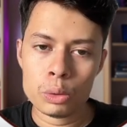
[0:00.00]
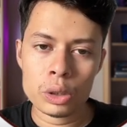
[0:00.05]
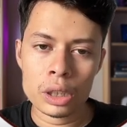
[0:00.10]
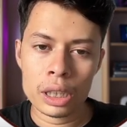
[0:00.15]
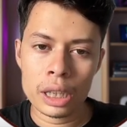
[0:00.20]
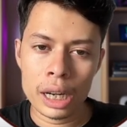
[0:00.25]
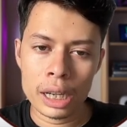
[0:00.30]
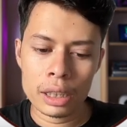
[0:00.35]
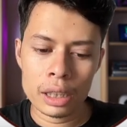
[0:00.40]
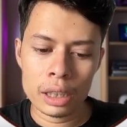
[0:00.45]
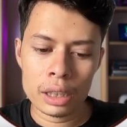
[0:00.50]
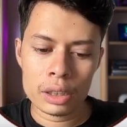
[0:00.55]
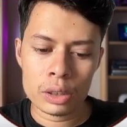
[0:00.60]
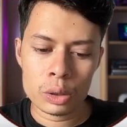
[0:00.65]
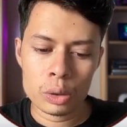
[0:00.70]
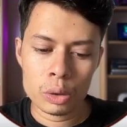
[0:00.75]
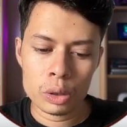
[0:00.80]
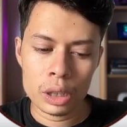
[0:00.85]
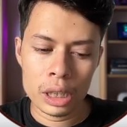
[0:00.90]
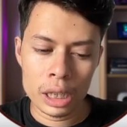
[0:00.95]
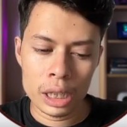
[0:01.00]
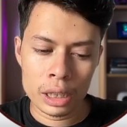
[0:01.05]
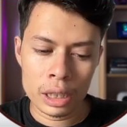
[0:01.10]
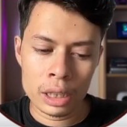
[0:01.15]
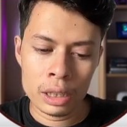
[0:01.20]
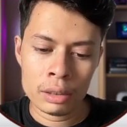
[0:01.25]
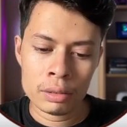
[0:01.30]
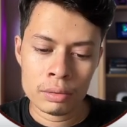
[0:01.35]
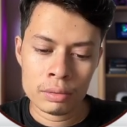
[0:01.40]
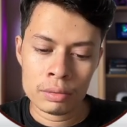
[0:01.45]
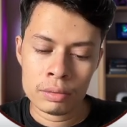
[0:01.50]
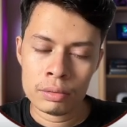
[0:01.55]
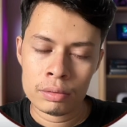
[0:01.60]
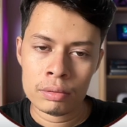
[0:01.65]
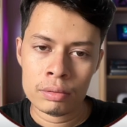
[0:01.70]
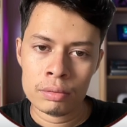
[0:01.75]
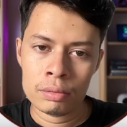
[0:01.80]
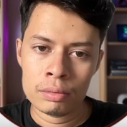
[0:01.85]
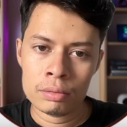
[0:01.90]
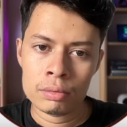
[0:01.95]
underscore data,
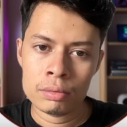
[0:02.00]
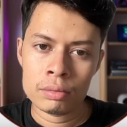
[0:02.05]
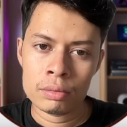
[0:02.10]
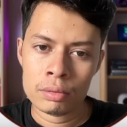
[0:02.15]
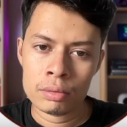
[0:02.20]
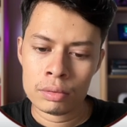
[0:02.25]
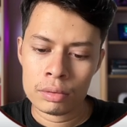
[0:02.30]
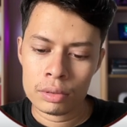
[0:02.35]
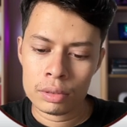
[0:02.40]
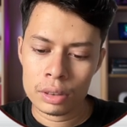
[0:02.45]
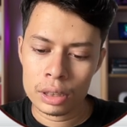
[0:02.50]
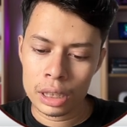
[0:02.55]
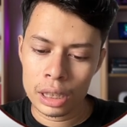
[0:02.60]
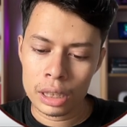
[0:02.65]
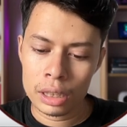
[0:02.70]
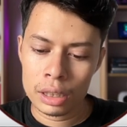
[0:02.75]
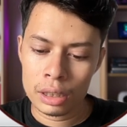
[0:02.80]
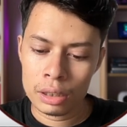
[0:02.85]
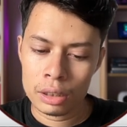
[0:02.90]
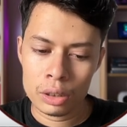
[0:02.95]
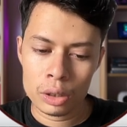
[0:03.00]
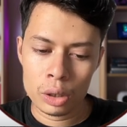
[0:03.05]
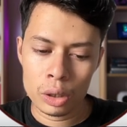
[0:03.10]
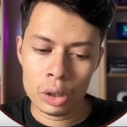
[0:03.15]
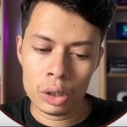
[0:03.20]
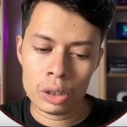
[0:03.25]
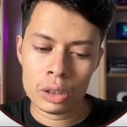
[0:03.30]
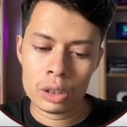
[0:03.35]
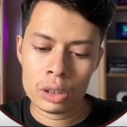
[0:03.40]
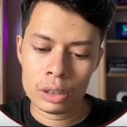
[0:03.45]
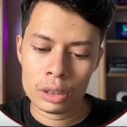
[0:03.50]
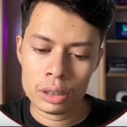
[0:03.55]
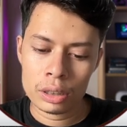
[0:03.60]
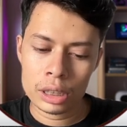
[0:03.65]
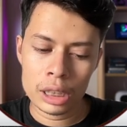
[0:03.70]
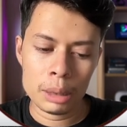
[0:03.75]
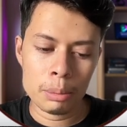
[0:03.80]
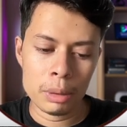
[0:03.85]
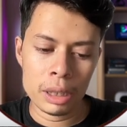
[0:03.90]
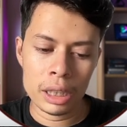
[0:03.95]
then dot
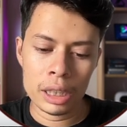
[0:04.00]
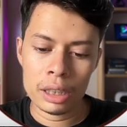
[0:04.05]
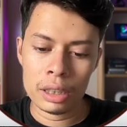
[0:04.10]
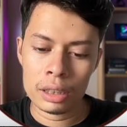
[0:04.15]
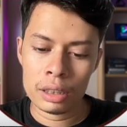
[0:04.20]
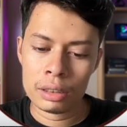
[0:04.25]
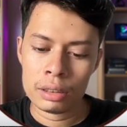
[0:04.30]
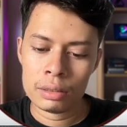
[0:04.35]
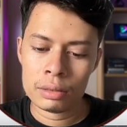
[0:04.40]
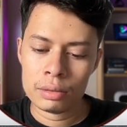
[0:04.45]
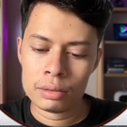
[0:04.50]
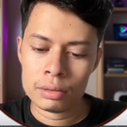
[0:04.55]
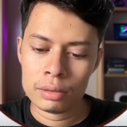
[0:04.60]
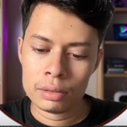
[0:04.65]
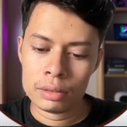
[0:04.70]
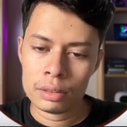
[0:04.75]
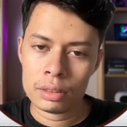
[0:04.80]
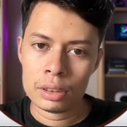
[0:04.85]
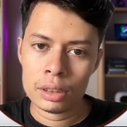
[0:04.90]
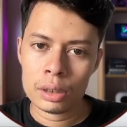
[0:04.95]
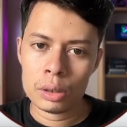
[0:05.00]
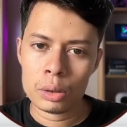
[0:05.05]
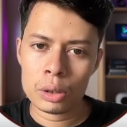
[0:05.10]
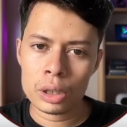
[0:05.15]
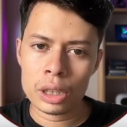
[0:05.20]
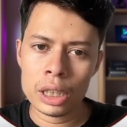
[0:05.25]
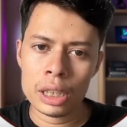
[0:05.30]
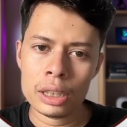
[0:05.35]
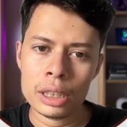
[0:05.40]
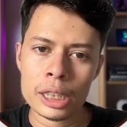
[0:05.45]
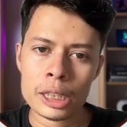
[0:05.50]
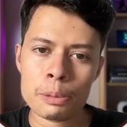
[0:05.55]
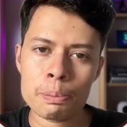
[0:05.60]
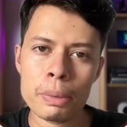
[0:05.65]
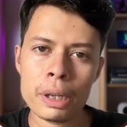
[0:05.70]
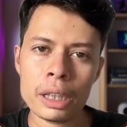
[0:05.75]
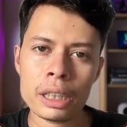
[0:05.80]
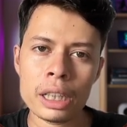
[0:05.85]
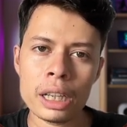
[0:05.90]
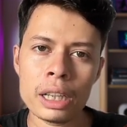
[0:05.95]
email. Okay, this
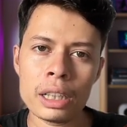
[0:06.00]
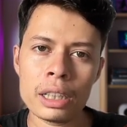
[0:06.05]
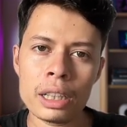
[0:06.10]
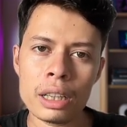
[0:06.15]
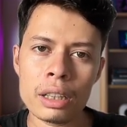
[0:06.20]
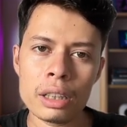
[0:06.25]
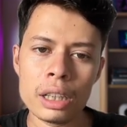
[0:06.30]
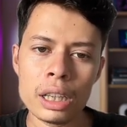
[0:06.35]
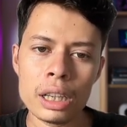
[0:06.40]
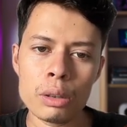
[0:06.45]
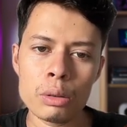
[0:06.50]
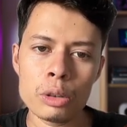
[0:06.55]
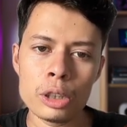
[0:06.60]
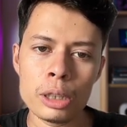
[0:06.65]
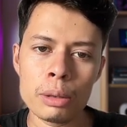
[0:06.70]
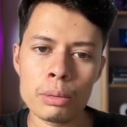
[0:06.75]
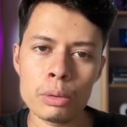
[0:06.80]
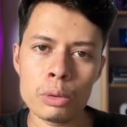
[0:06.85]
pattern will